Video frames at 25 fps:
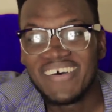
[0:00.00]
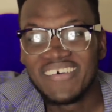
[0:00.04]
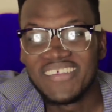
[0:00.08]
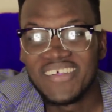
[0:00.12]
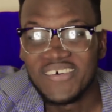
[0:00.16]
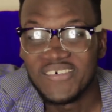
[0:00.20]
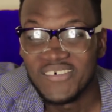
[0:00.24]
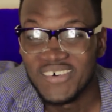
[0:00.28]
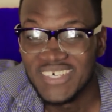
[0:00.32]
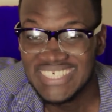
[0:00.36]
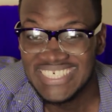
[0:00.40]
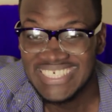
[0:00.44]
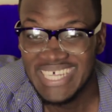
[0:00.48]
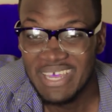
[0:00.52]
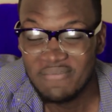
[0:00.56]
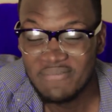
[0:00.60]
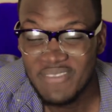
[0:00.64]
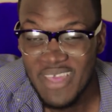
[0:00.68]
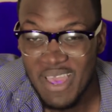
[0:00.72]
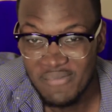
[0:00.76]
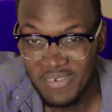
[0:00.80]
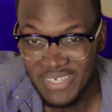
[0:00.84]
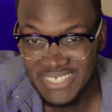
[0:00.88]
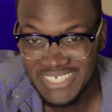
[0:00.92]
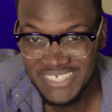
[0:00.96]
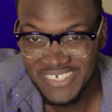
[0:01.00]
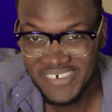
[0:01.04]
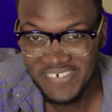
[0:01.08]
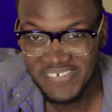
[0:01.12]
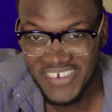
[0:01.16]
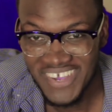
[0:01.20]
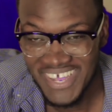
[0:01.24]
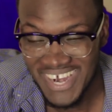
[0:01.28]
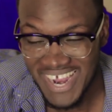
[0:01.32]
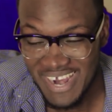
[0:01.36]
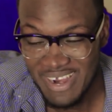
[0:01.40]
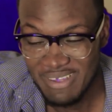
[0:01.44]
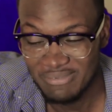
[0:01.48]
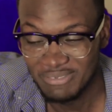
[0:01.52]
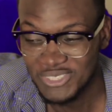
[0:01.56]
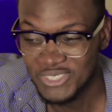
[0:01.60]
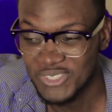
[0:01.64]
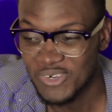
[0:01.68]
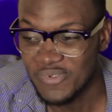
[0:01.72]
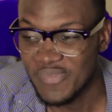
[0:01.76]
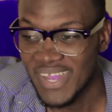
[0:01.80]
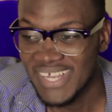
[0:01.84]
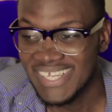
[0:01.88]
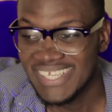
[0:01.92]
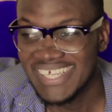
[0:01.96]
It was them type of stuff here that them
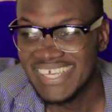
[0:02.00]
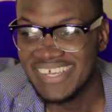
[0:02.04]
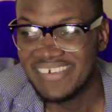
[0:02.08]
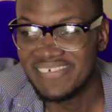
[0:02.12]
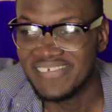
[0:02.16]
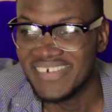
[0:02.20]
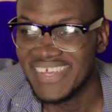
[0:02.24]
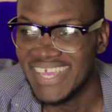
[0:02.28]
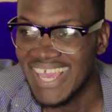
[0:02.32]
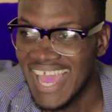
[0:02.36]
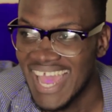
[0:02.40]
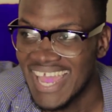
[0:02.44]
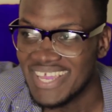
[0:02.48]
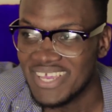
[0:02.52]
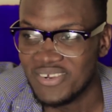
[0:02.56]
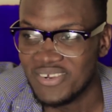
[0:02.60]
show up on TV, and